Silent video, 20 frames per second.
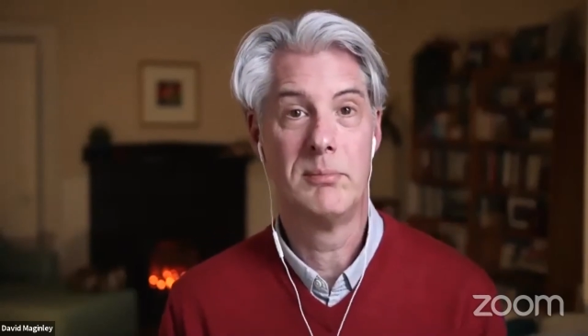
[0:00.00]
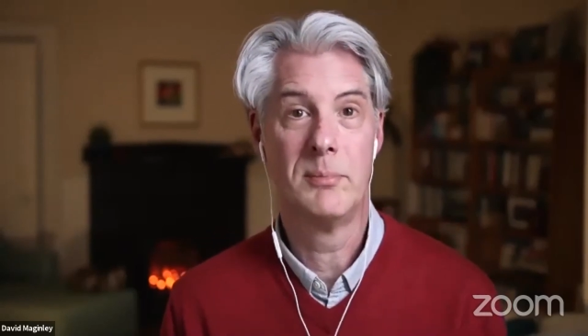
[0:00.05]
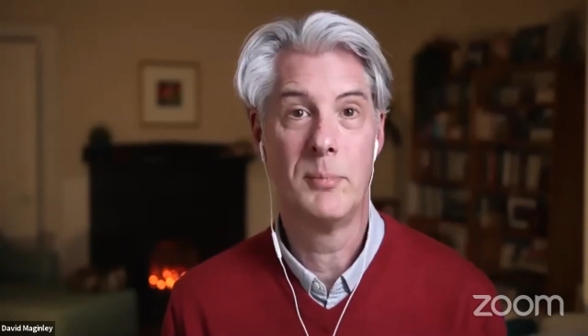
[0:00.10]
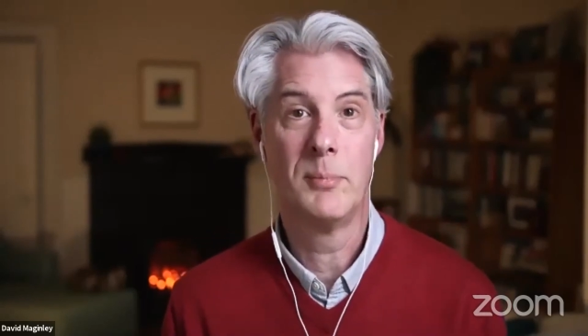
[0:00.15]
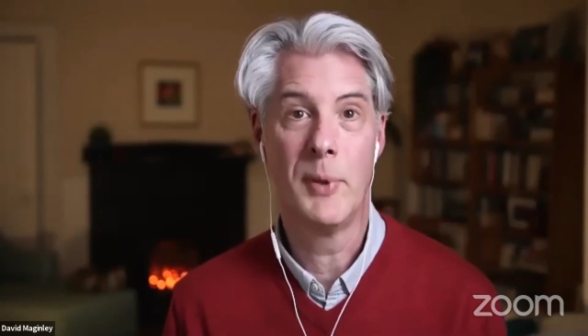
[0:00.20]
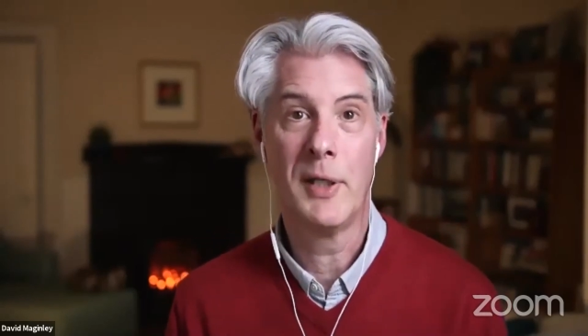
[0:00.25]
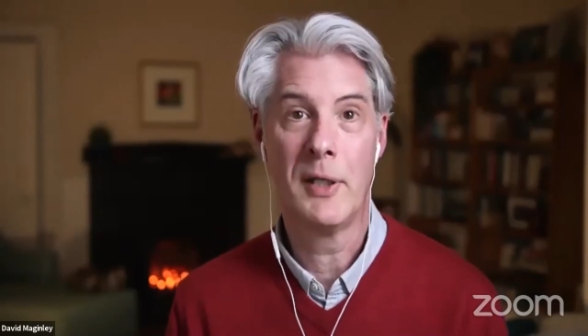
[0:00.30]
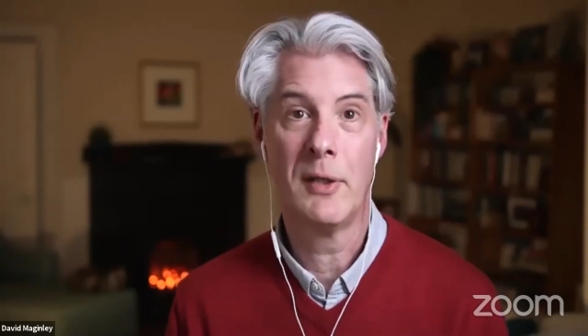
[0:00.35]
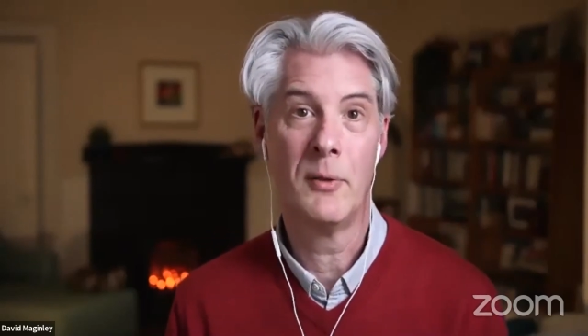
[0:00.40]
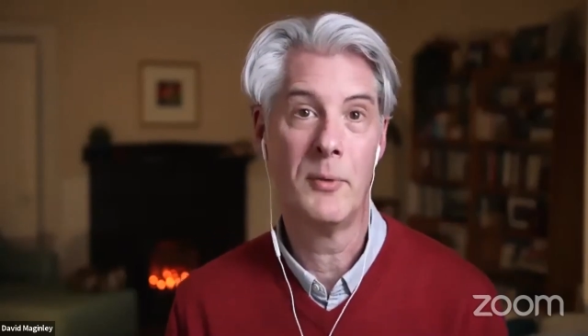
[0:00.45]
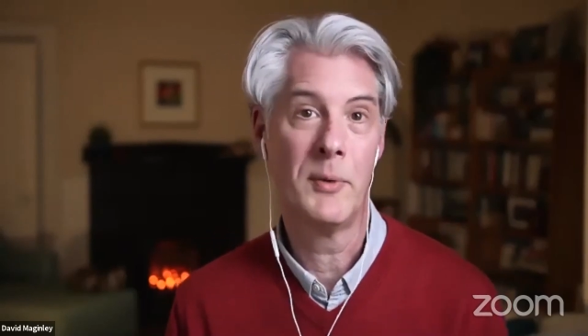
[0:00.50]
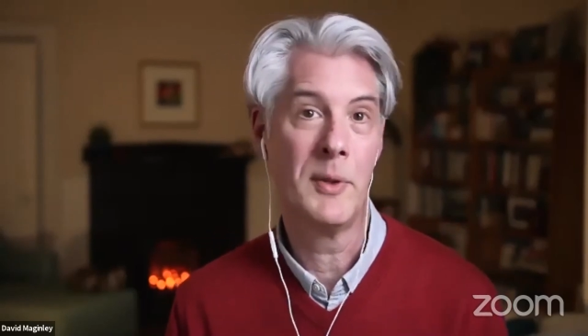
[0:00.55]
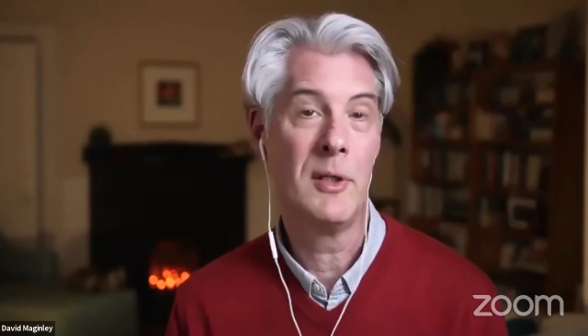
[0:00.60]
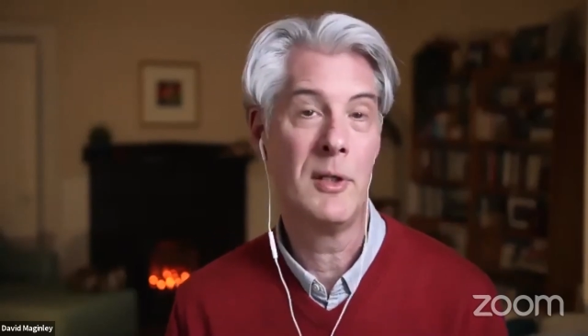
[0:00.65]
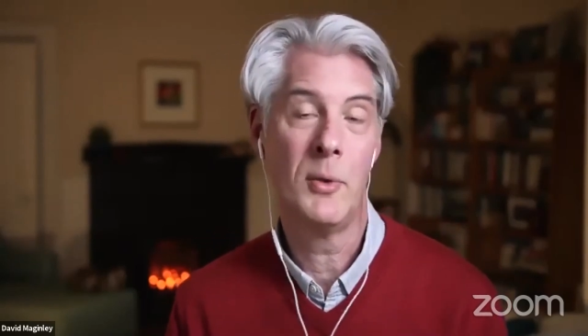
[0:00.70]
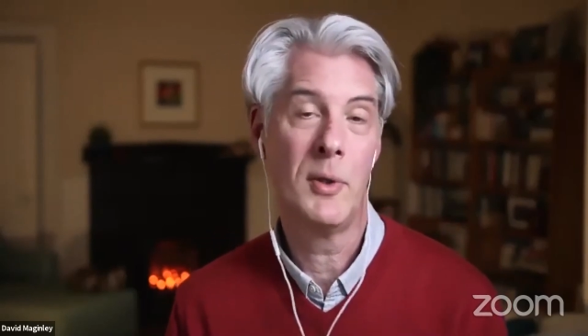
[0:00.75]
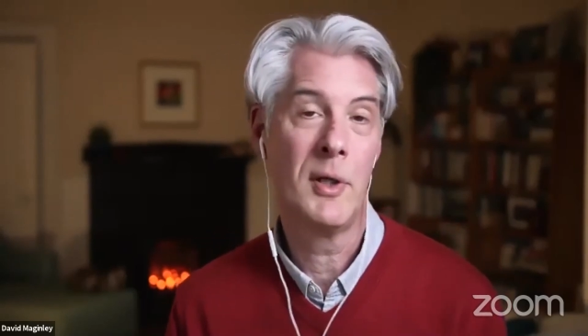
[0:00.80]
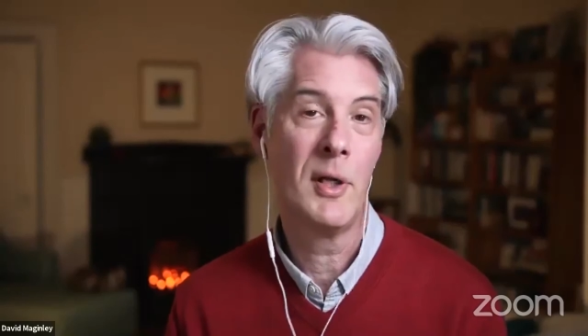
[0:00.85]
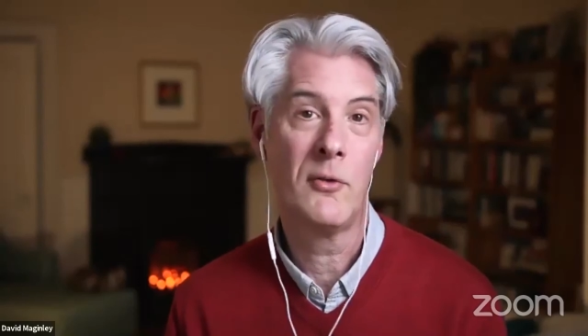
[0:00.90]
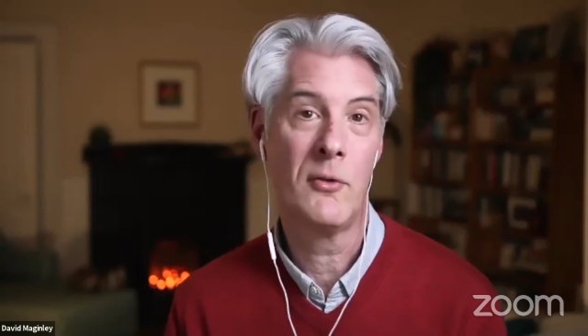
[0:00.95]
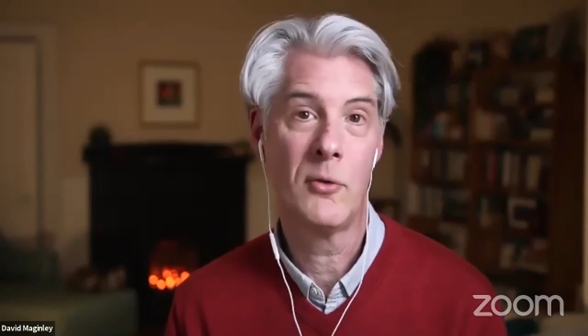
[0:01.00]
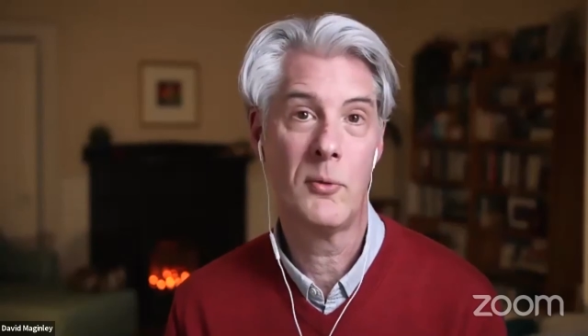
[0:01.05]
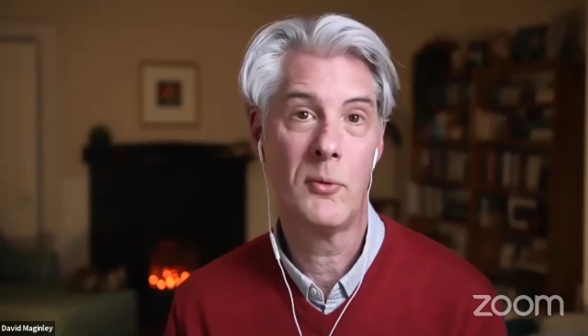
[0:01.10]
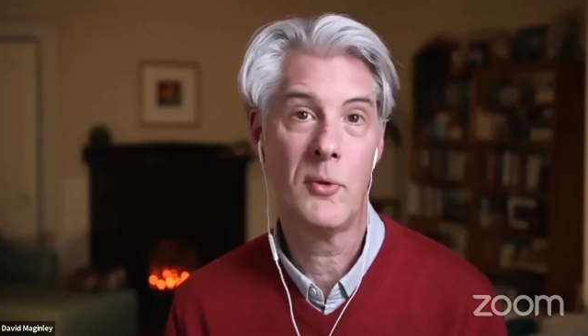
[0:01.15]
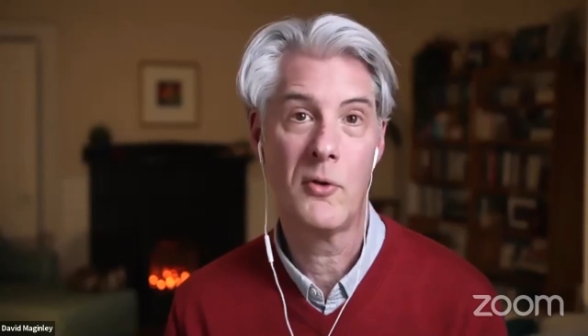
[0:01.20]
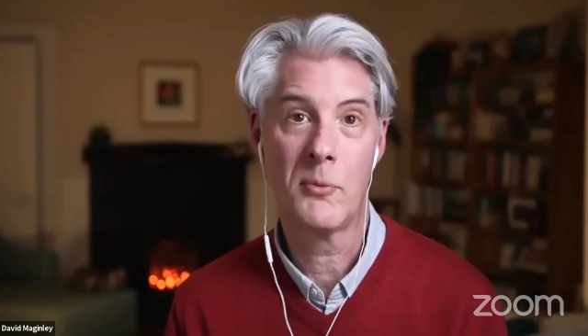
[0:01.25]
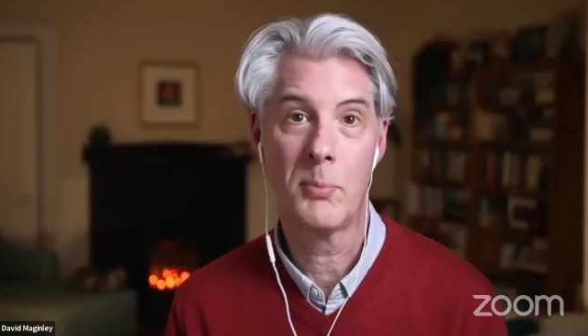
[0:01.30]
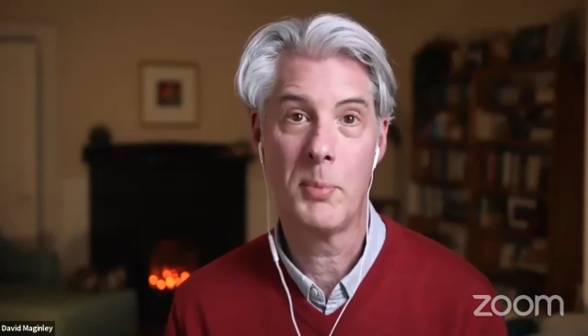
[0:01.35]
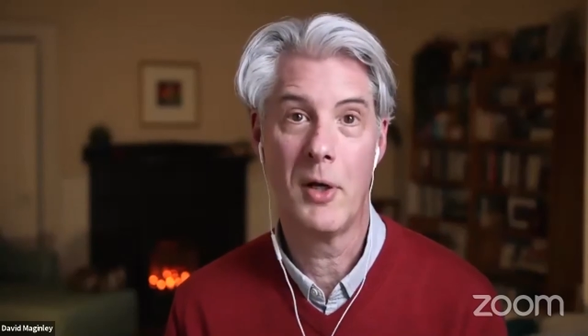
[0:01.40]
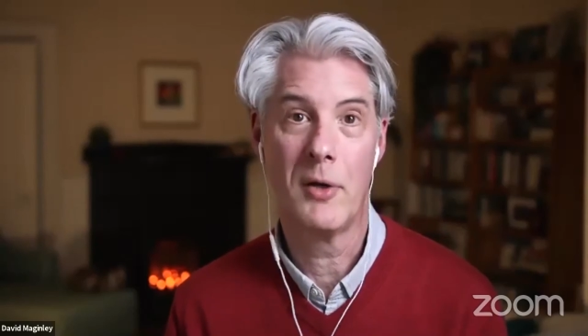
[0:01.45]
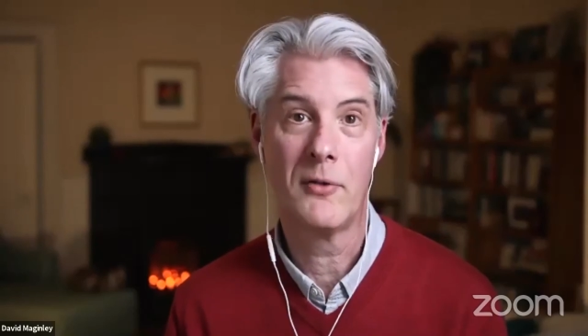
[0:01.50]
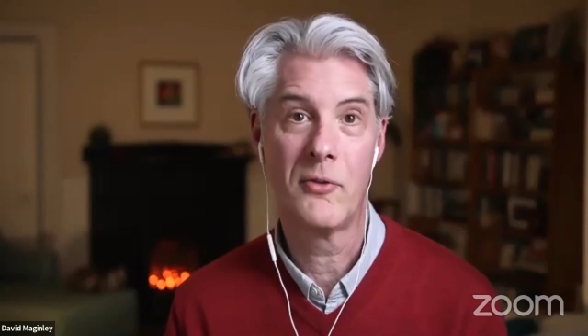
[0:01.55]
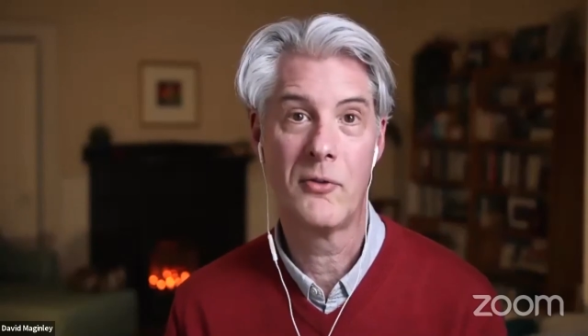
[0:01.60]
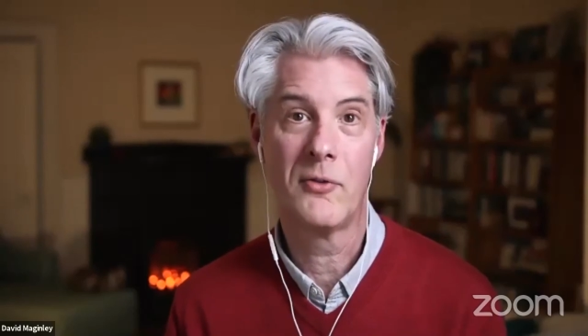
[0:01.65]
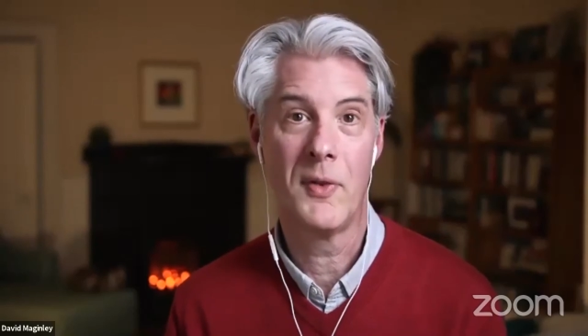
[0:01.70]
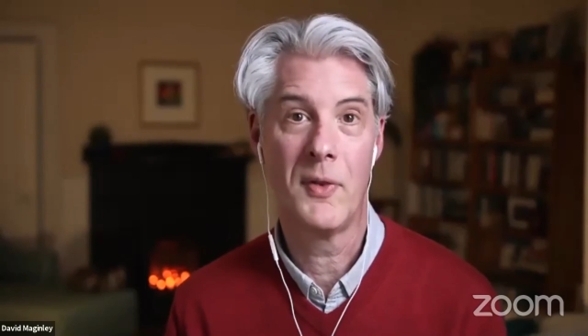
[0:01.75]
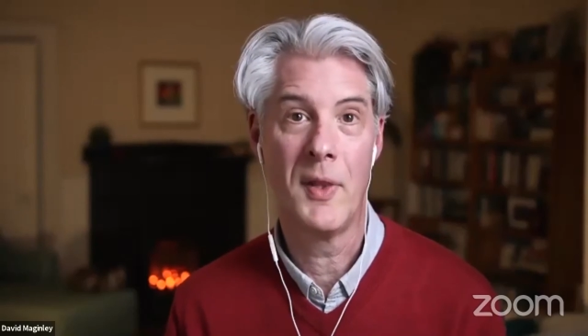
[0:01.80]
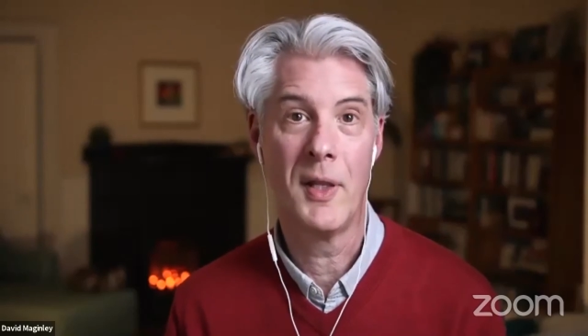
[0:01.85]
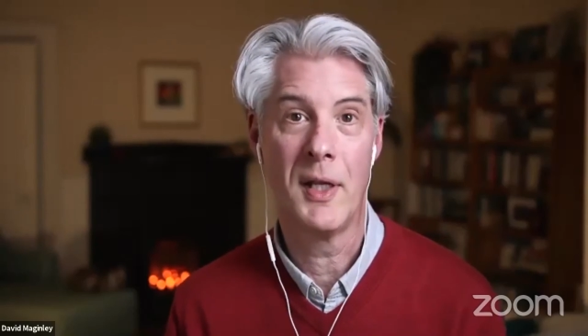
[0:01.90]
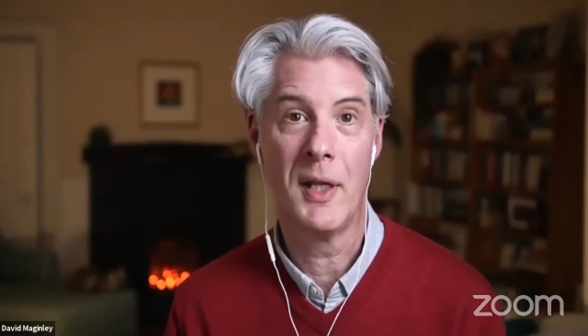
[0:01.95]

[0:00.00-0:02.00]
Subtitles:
We can only do it as a response to the